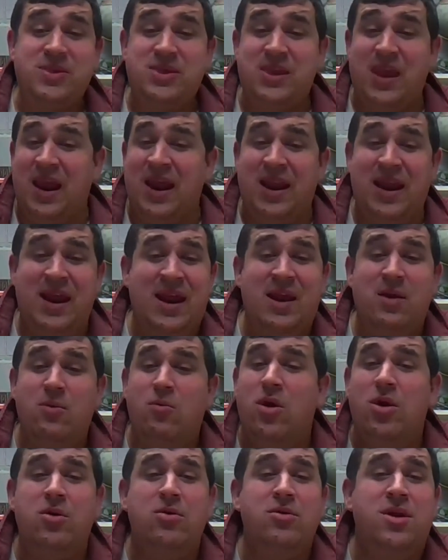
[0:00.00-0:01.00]
And
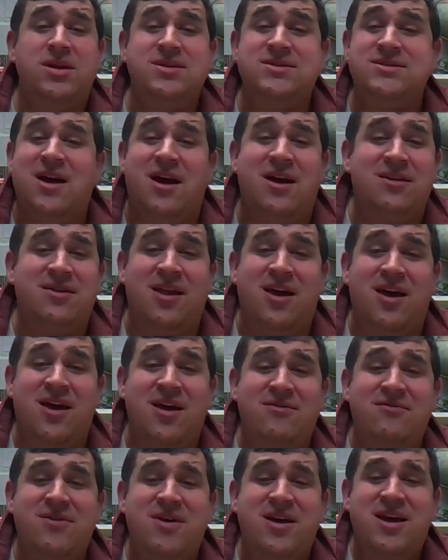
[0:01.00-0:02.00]
anyone who does not
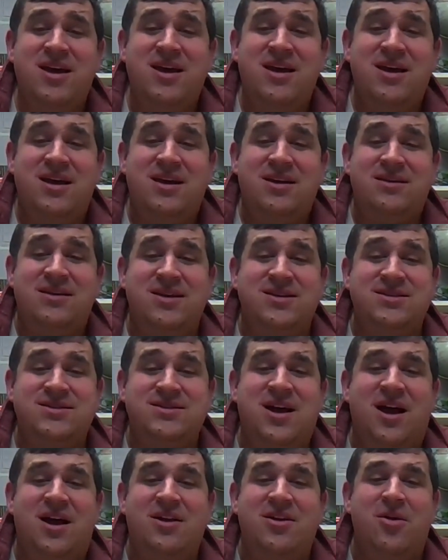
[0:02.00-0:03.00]
love does
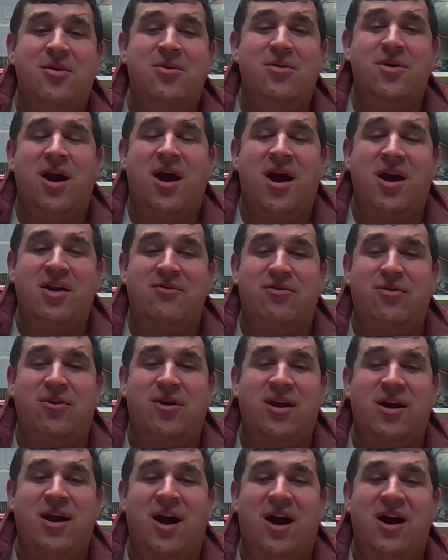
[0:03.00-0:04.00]
not know God, for
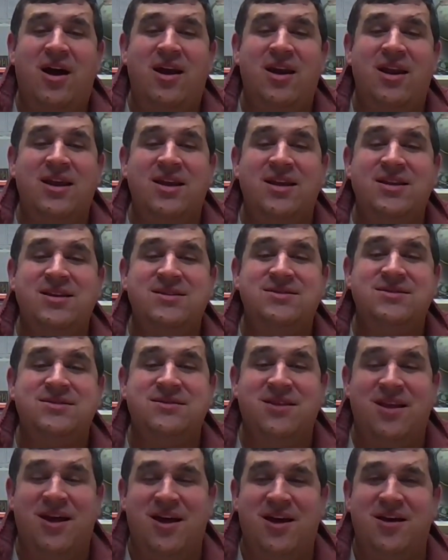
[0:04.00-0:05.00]
God is
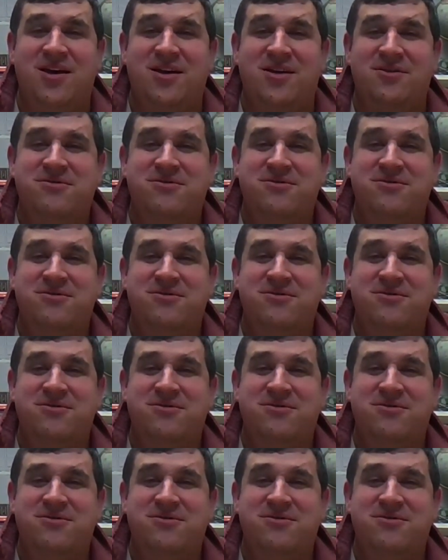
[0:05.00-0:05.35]
love."